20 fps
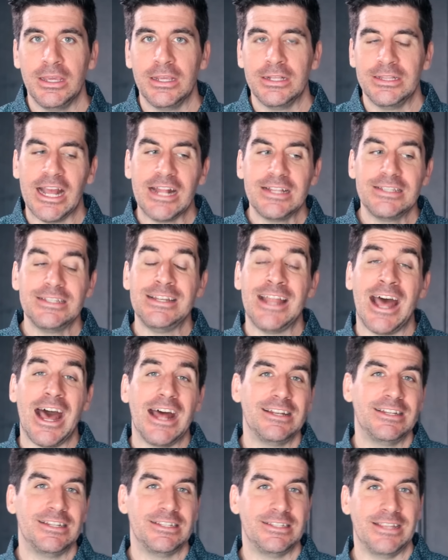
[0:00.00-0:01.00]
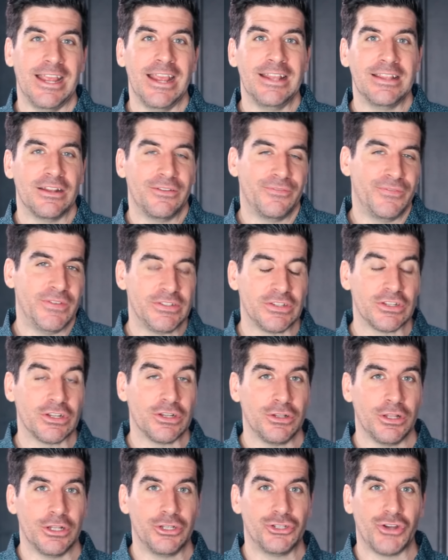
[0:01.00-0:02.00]
That's not to say that
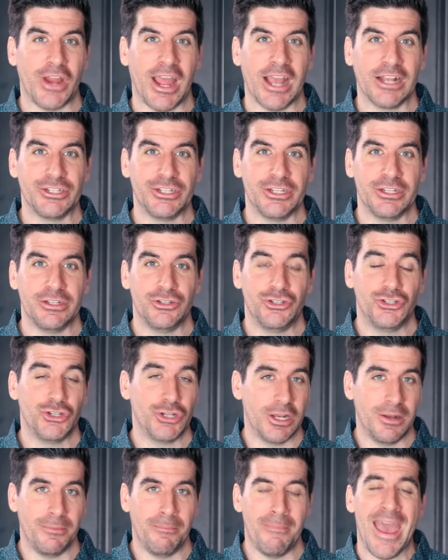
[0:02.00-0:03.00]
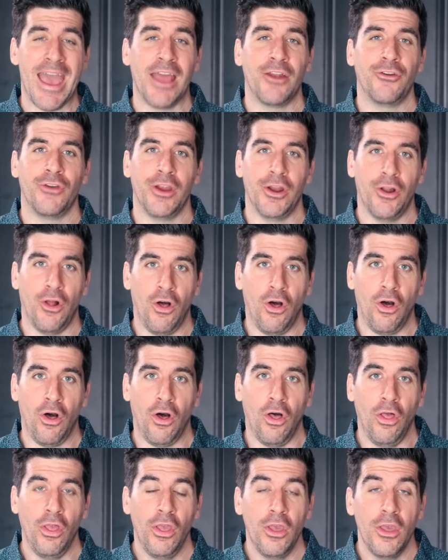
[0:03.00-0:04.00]
physical attraction shouldn't matter at
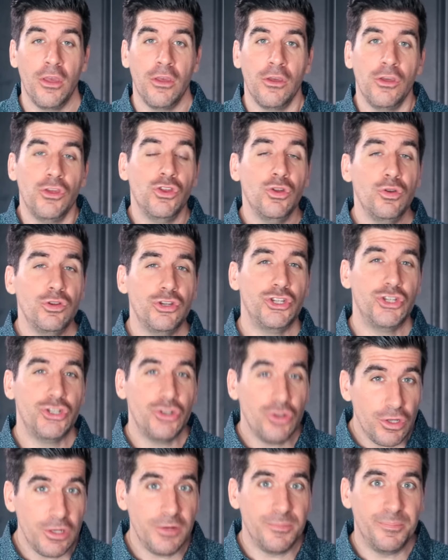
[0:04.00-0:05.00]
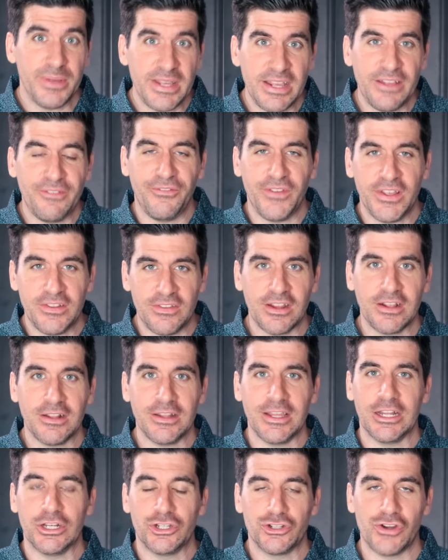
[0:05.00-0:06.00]
all. You should be
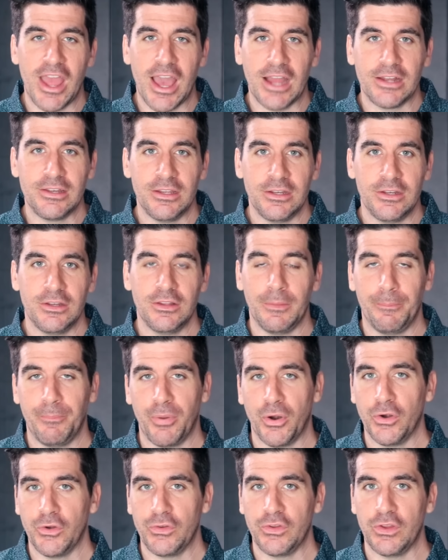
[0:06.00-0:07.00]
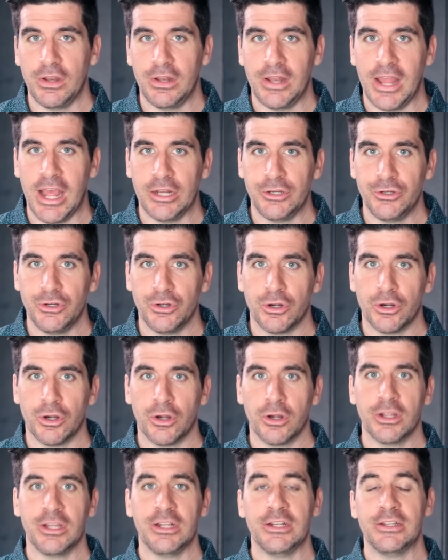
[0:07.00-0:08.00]
physically attracted to the person that
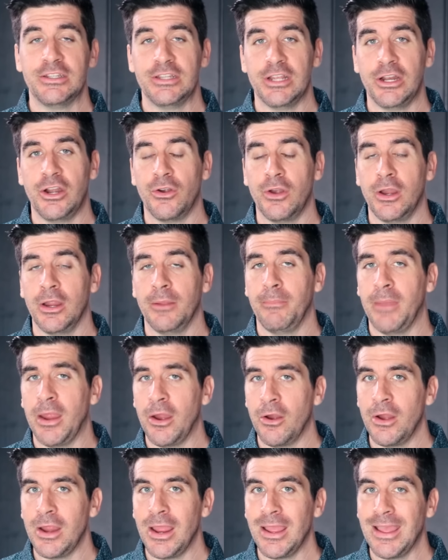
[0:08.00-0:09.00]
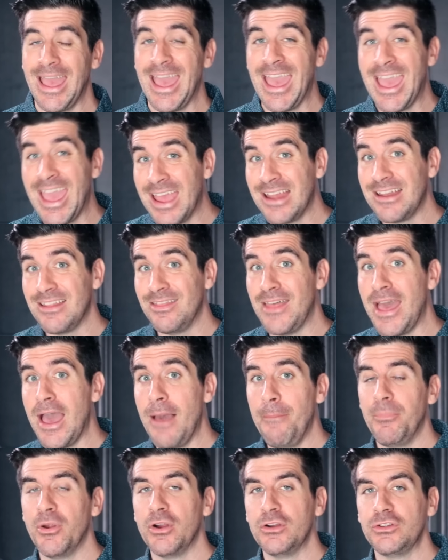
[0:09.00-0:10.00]
you're considering marrying, and
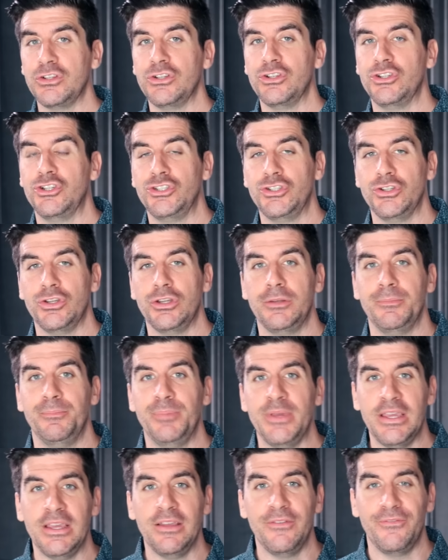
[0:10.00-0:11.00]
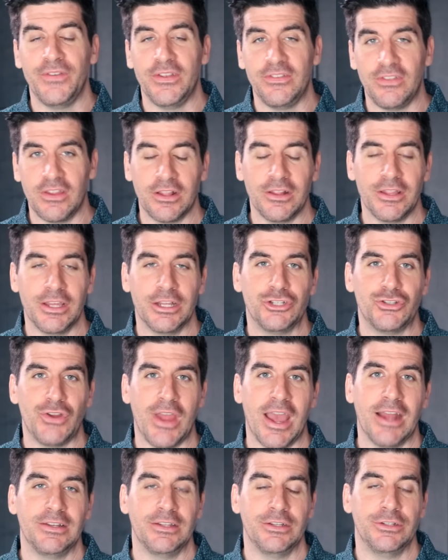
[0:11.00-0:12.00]
that person should be physically
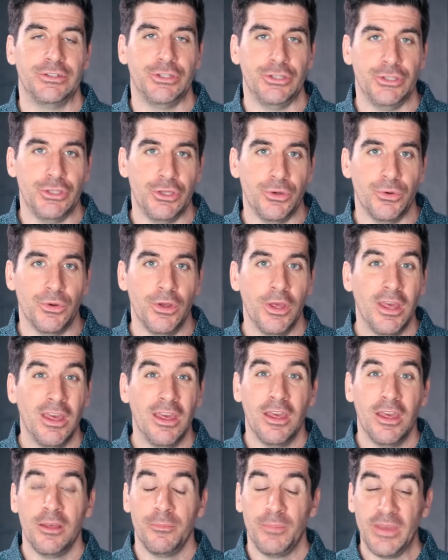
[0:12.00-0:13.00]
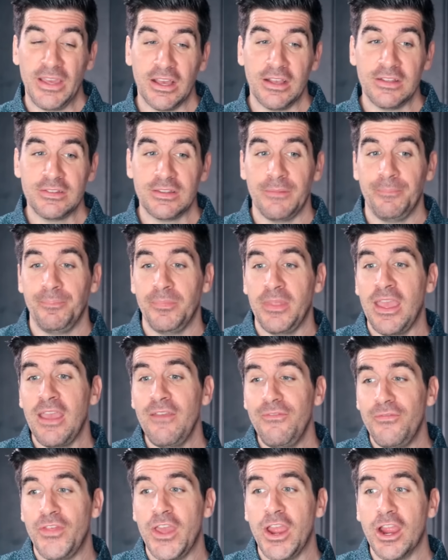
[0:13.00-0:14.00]
attracted to you. Because
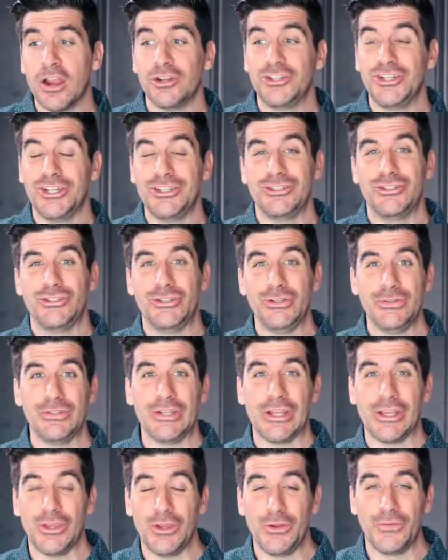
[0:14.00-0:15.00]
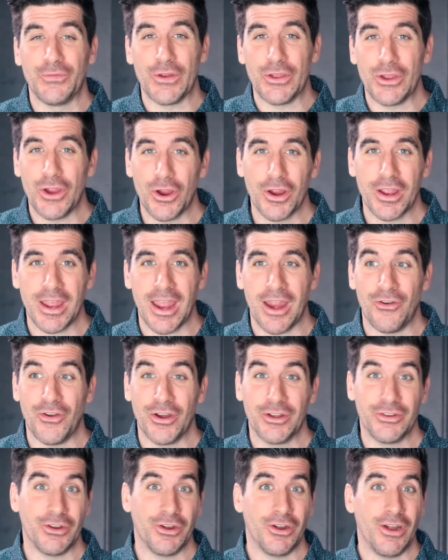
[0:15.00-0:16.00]
if they're just choosing you for your
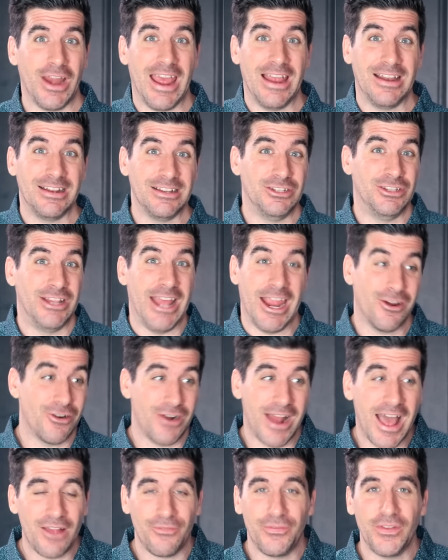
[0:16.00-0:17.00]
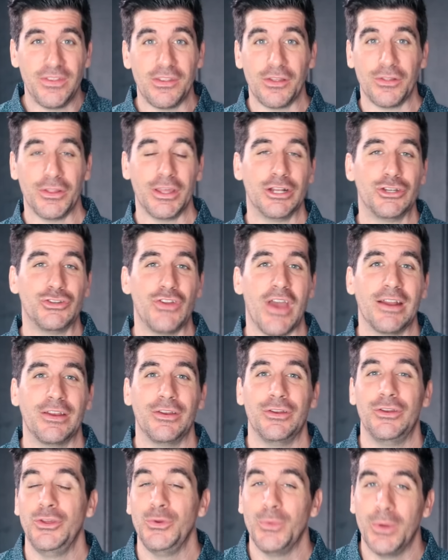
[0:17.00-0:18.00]
character and they're not physically
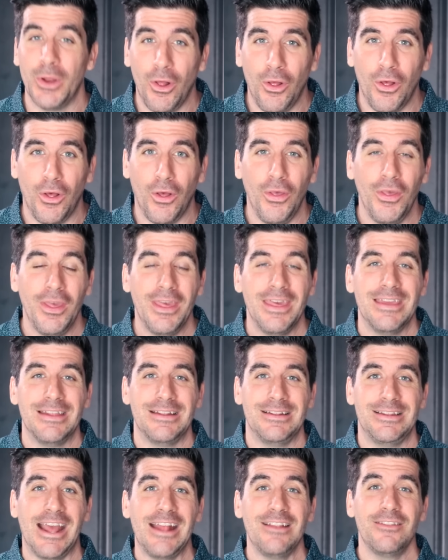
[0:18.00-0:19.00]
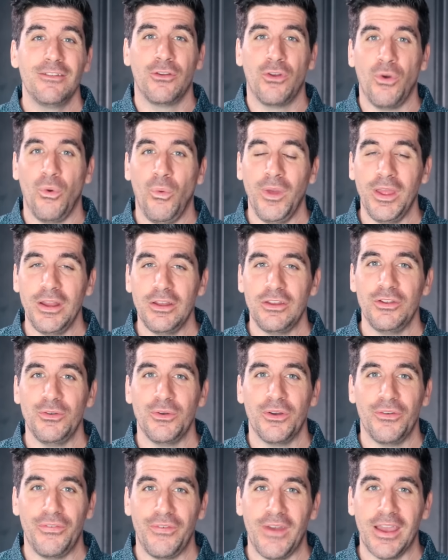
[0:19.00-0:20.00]
attracted to you at all, that's going to
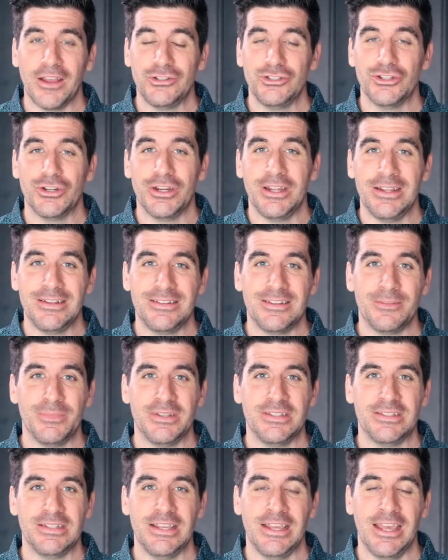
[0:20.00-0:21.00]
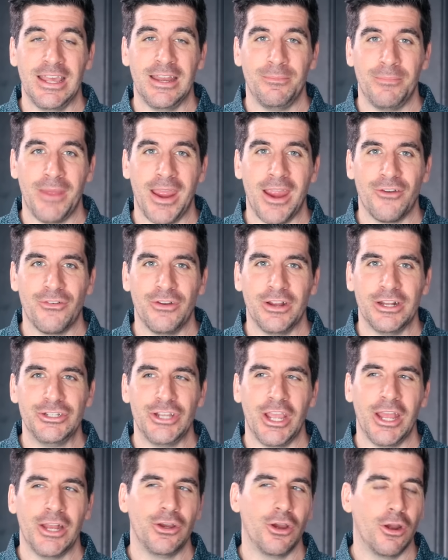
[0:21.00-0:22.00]
affect your intimacy in marriage
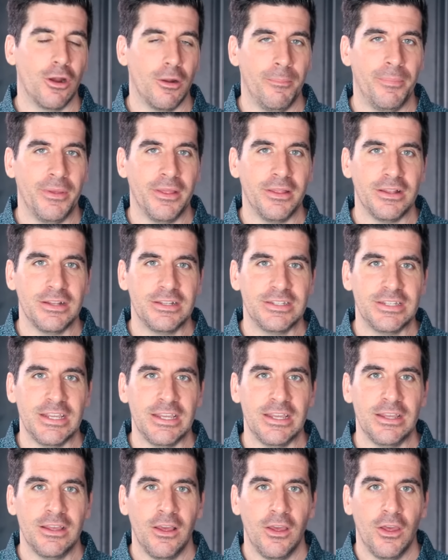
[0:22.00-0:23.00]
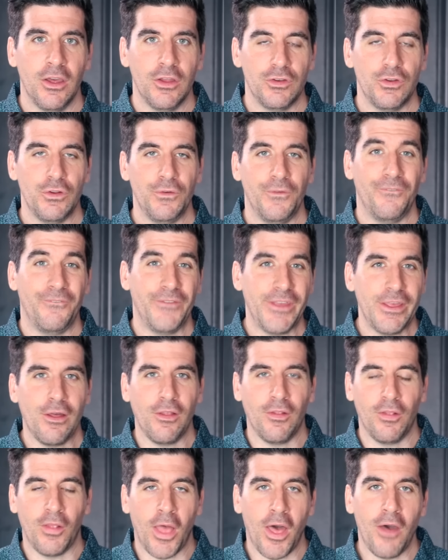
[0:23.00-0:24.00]
and your ability to
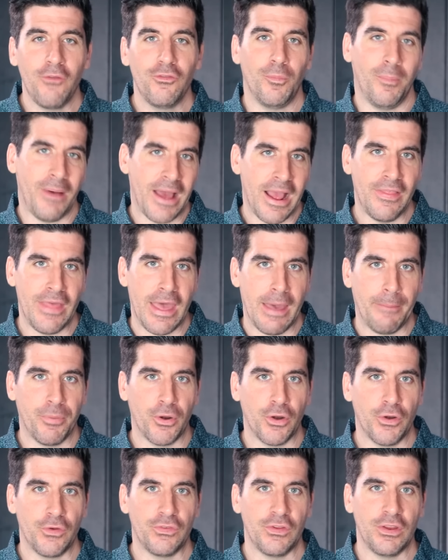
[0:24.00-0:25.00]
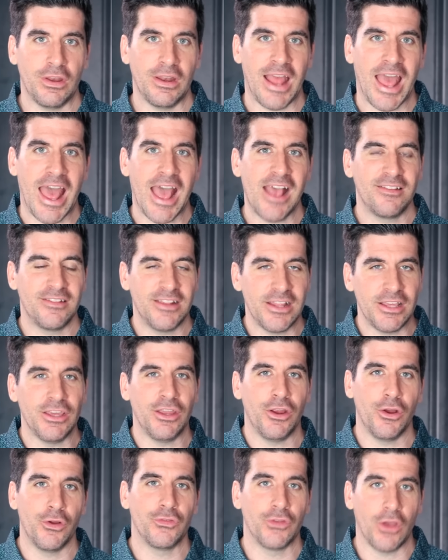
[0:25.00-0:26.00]
feel loved by that person as the
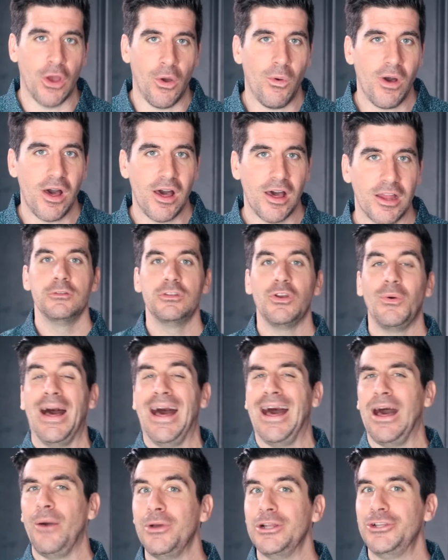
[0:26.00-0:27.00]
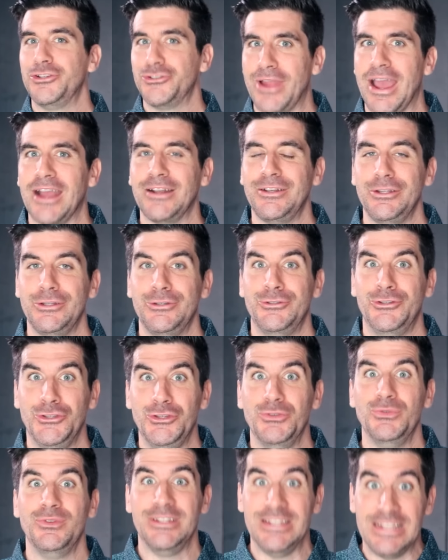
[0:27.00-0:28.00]
years go on. So how attracted do
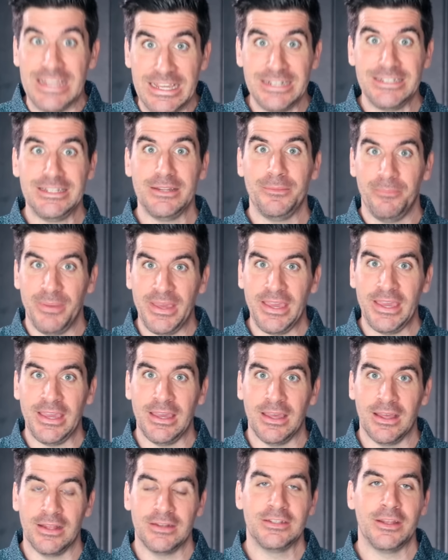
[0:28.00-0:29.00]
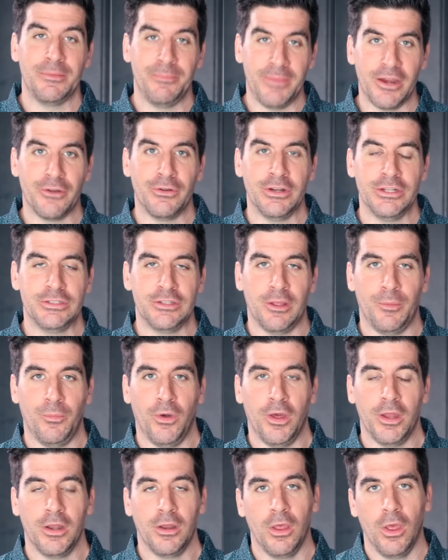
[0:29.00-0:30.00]
you need to be to marry
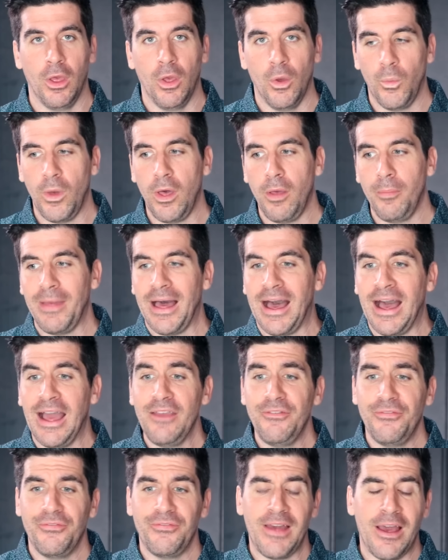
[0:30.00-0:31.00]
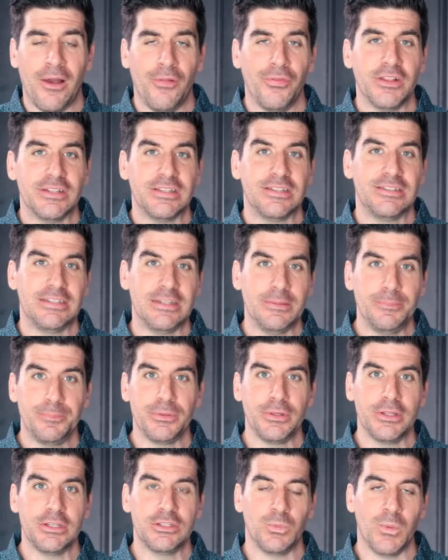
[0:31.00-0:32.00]
someone? Well, I found the
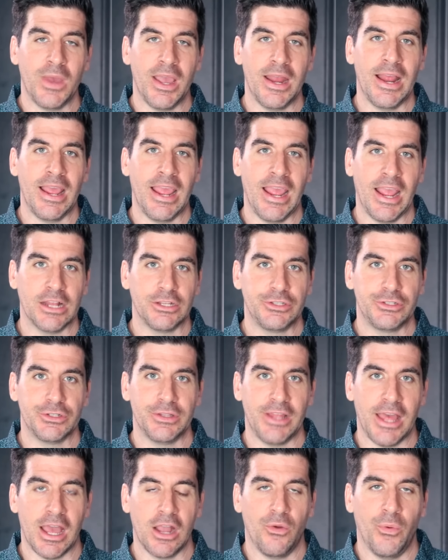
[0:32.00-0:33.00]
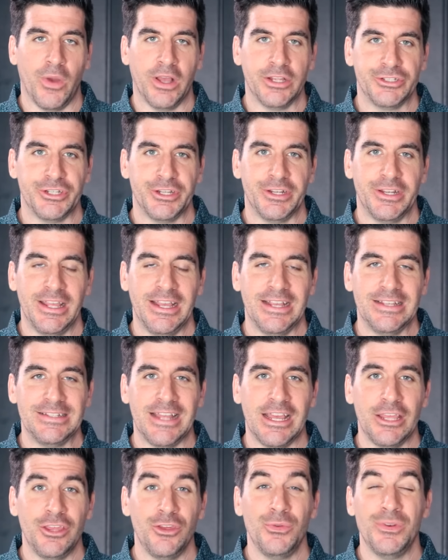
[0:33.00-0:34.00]
simplest way to answer that question is
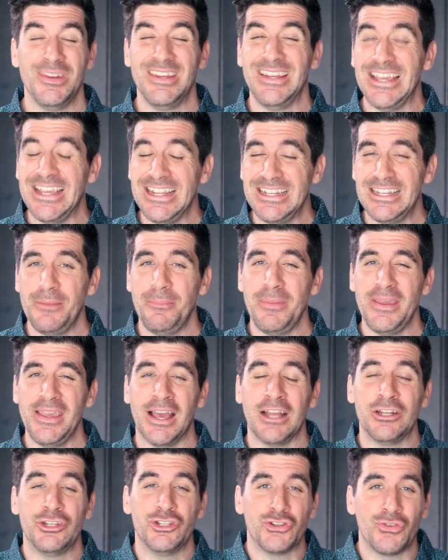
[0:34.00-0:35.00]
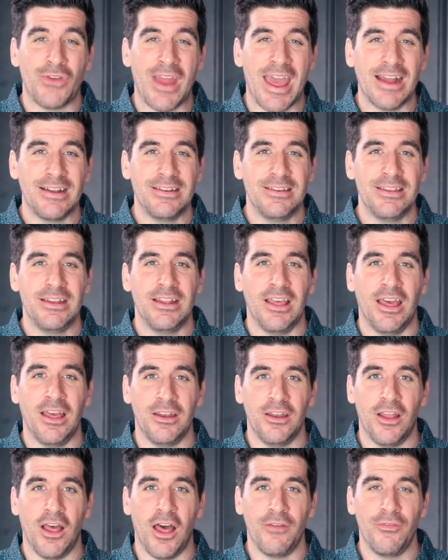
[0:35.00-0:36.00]
that you need to be attracted
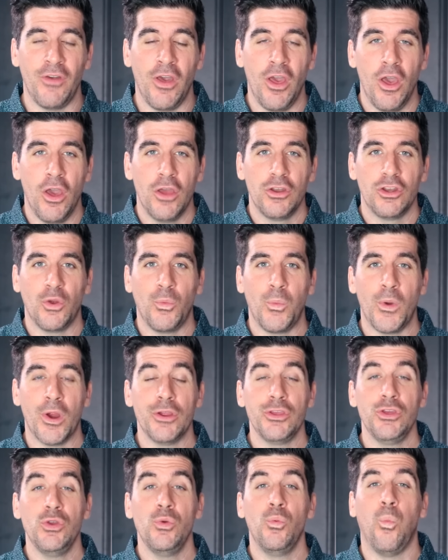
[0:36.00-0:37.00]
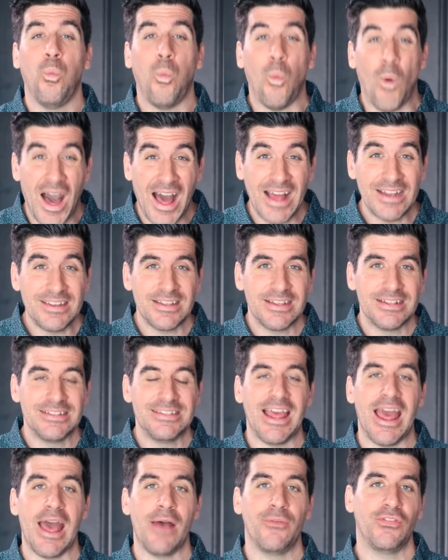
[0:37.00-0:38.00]
enough to where you want
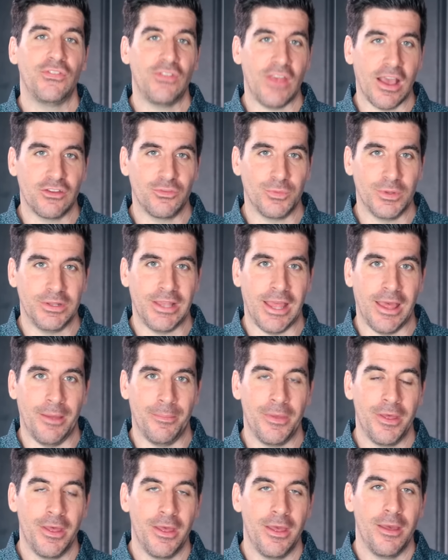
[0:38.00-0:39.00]
to have sex with them.